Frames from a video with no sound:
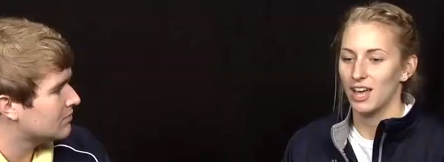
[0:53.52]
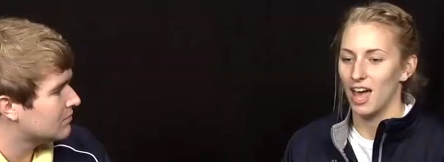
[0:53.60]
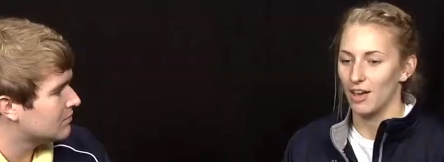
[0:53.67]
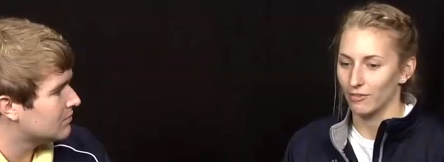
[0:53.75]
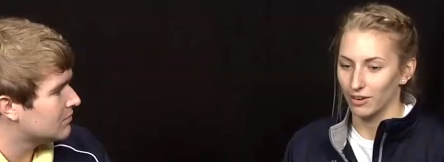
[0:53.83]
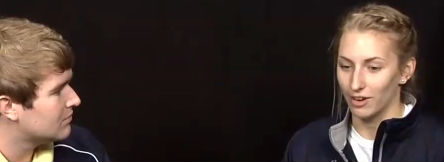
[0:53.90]

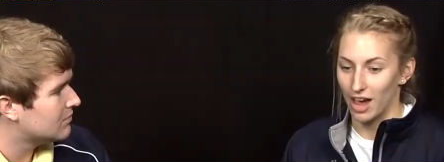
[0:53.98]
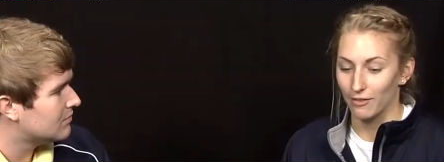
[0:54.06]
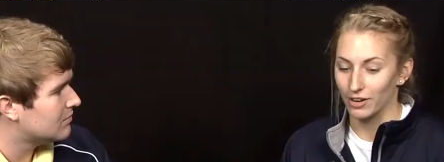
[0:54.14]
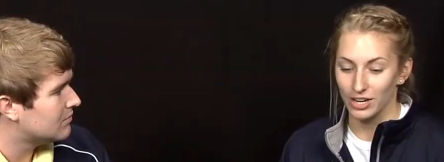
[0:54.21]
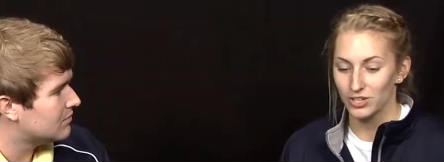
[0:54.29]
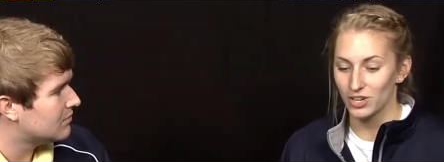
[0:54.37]
Speaker 1: every,
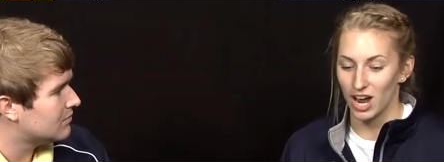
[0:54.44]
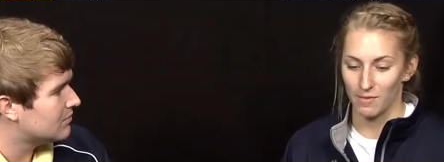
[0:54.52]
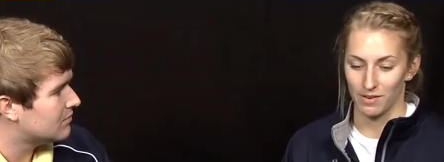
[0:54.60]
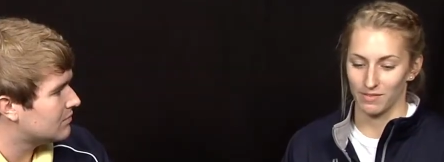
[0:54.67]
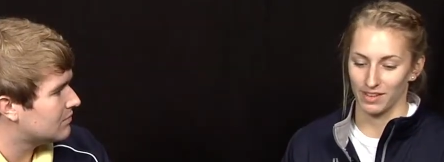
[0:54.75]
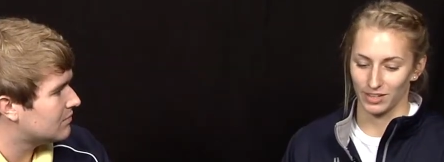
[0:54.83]
every each time
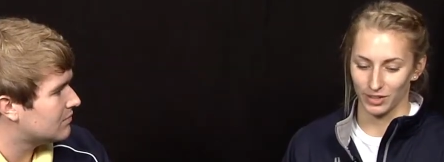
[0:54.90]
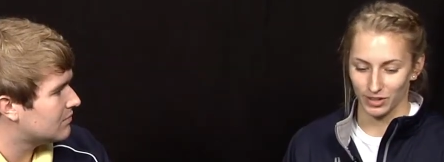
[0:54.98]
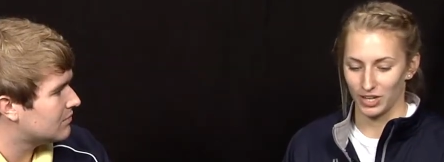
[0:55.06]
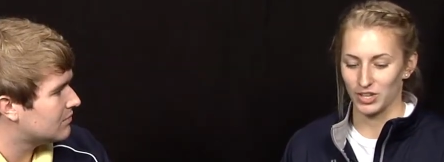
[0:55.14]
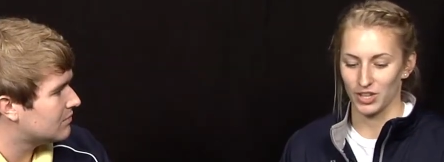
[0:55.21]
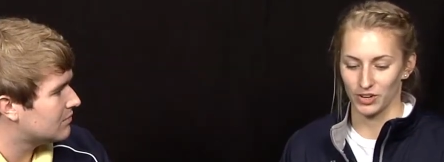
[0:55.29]
we've like
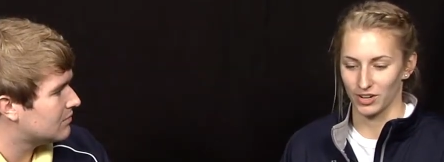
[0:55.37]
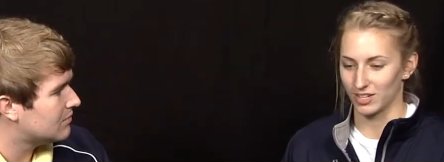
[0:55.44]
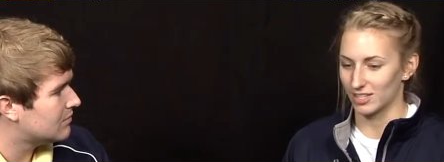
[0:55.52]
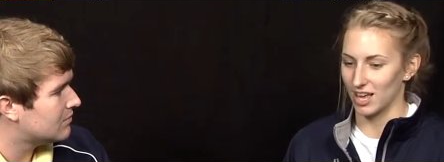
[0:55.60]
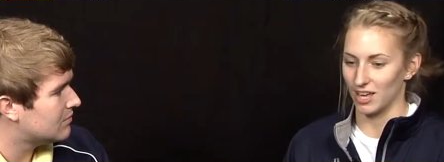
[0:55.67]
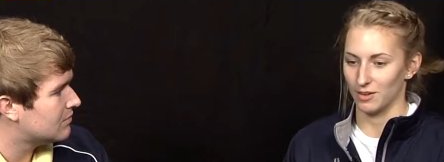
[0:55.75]
looked at each other and
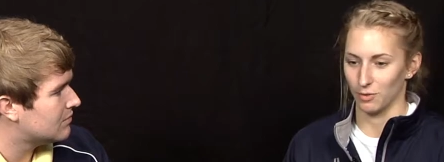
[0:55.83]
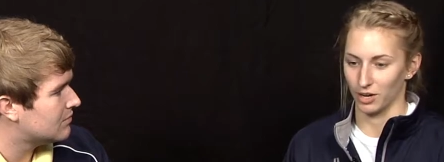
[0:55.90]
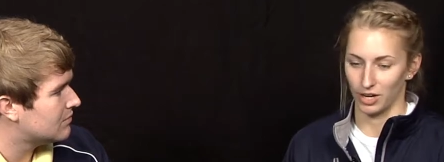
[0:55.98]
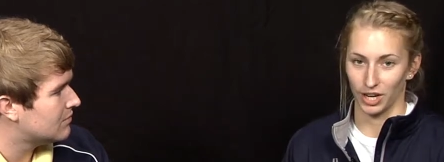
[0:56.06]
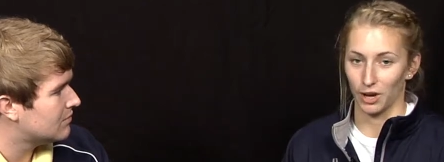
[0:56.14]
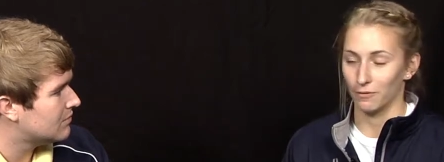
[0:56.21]
said we're
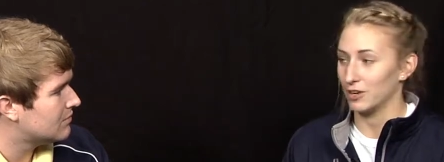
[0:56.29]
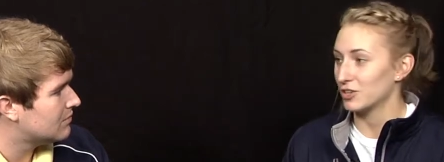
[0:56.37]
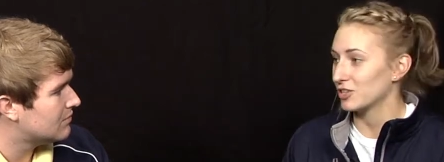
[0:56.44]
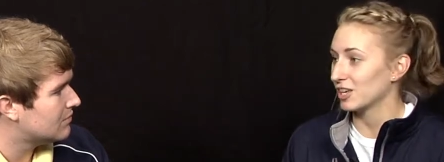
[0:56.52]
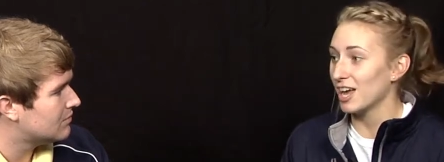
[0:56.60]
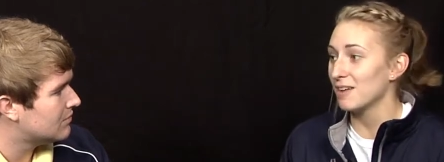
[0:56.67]
going to go
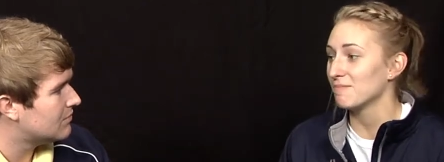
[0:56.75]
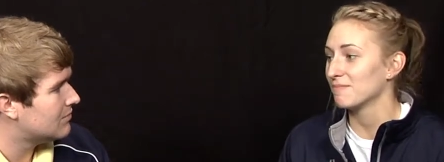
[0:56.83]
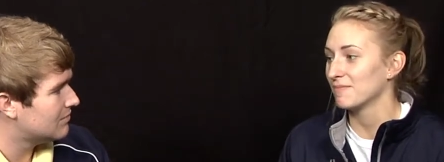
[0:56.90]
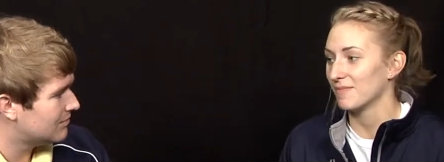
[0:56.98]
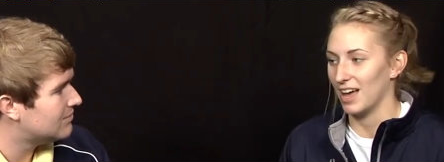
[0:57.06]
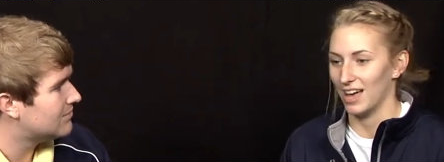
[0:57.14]
finish the game.
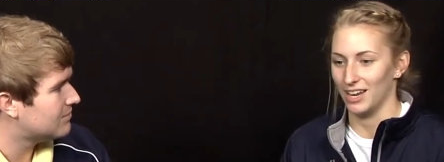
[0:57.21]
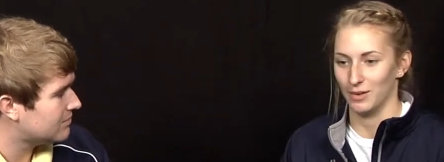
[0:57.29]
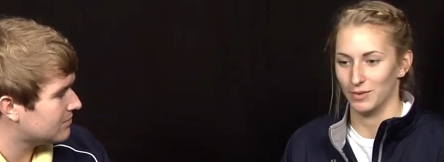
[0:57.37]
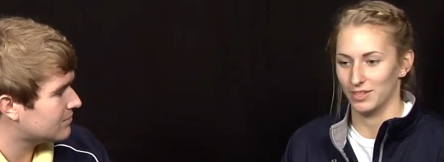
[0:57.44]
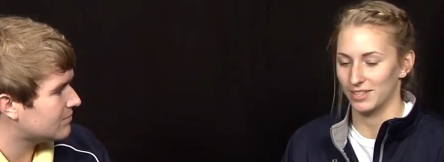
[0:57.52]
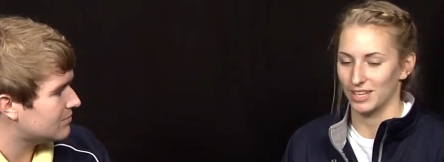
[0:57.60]
And it
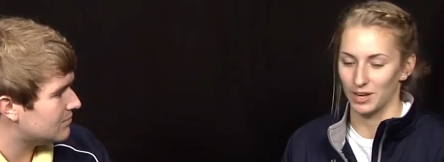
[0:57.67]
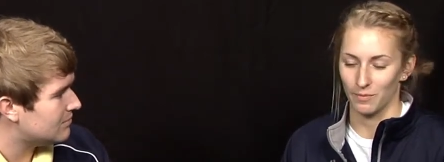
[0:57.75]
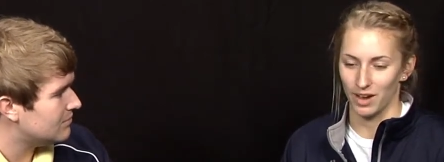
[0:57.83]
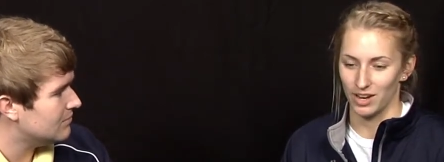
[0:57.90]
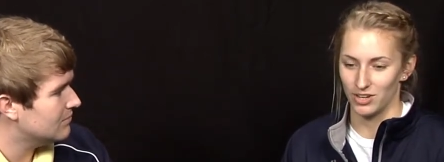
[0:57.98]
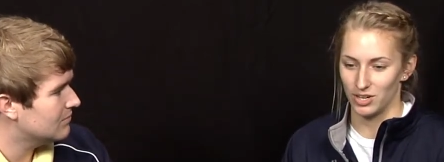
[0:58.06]
was the same
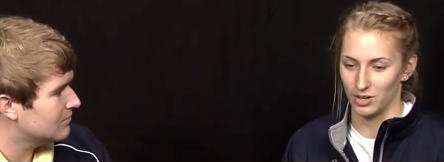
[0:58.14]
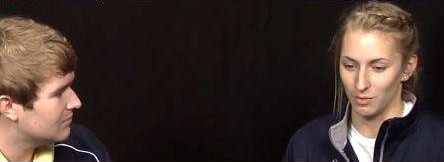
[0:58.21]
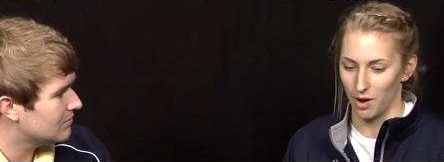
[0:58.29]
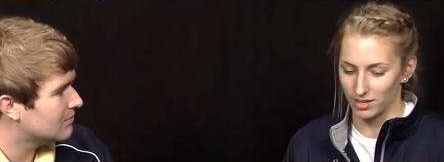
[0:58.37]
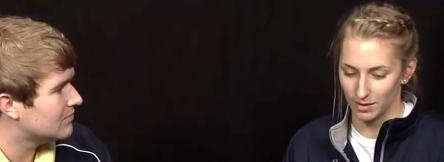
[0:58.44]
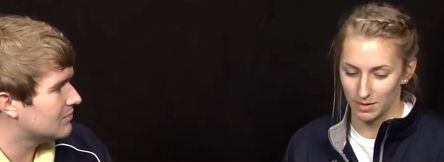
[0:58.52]
way. She
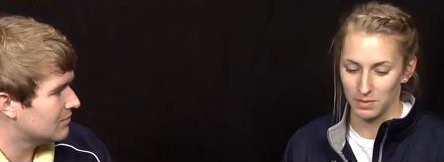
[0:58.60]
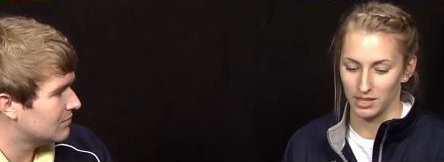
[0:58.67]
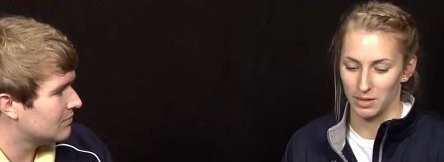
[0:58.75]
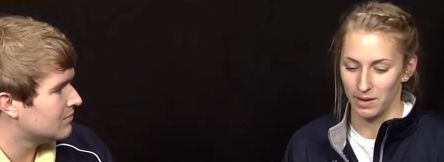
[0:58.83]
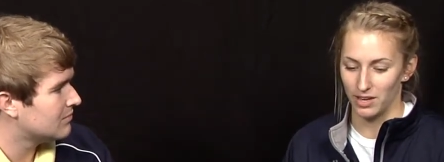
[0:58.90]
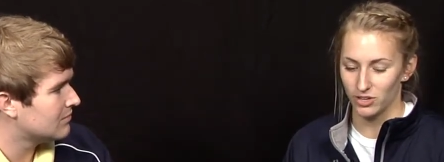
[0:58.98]
walked up to me on
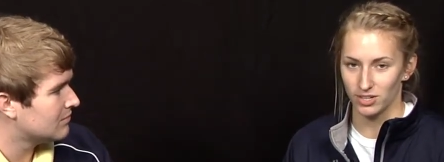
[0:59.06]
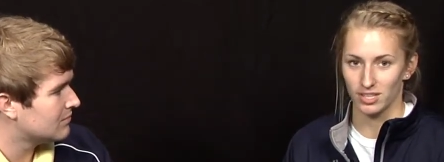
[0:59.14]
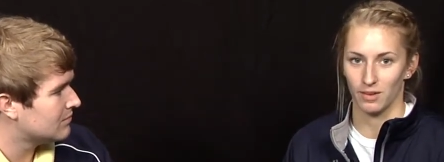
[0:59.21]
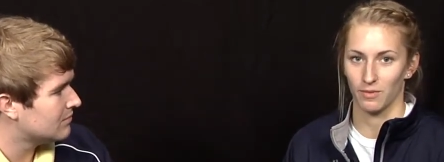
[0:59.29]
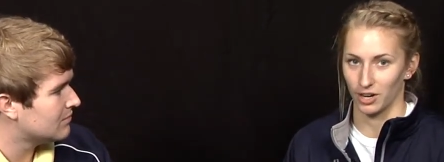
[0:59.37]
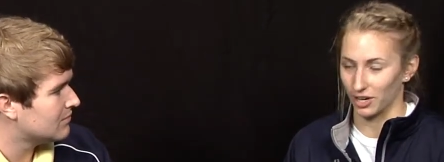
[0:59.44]
the bench and
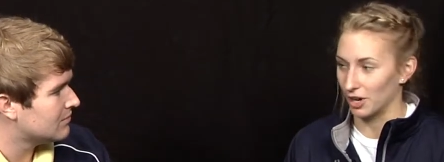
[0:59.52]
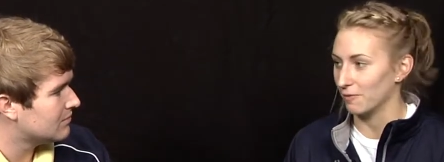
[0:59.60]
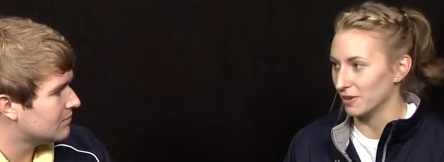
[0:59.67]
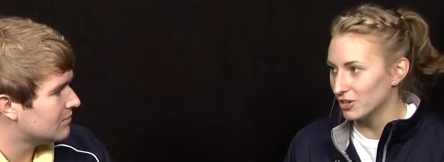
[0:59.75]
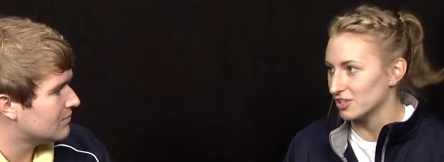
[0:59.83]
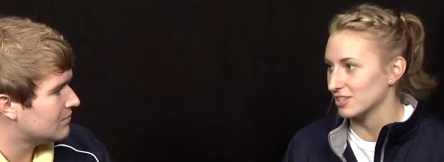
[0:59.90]
said we're going to go finish